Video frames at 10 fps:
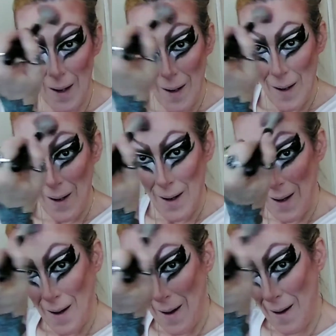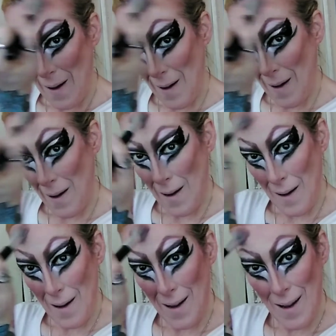
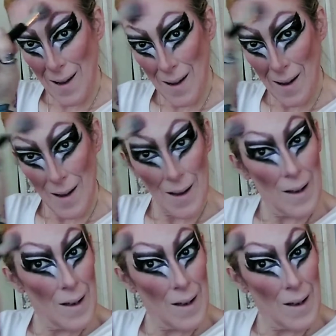Nobody speaks.